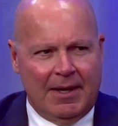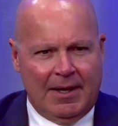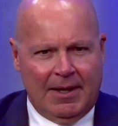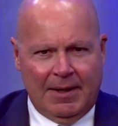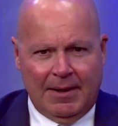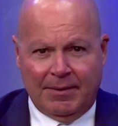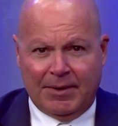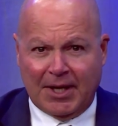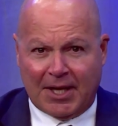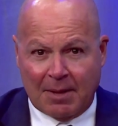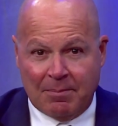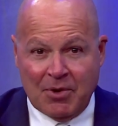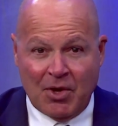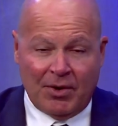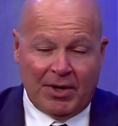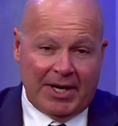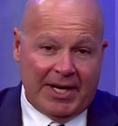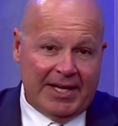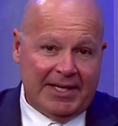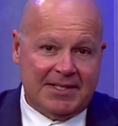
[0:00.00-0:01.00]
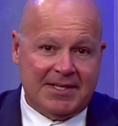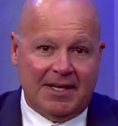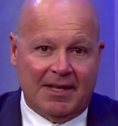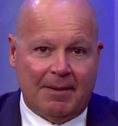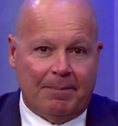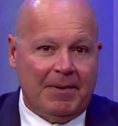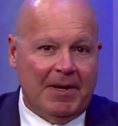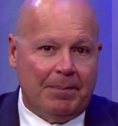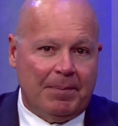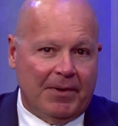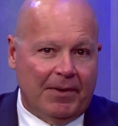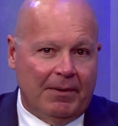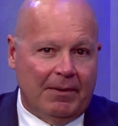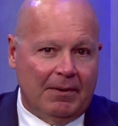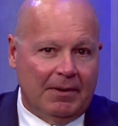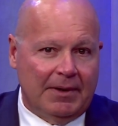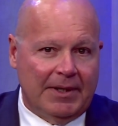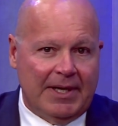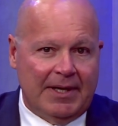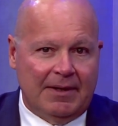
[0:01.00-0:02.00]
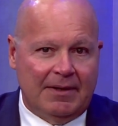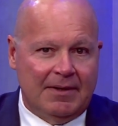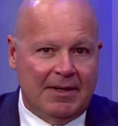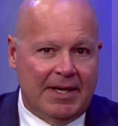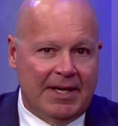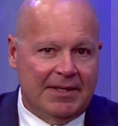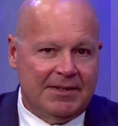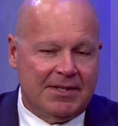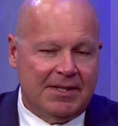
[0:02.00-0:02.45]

the community to the people and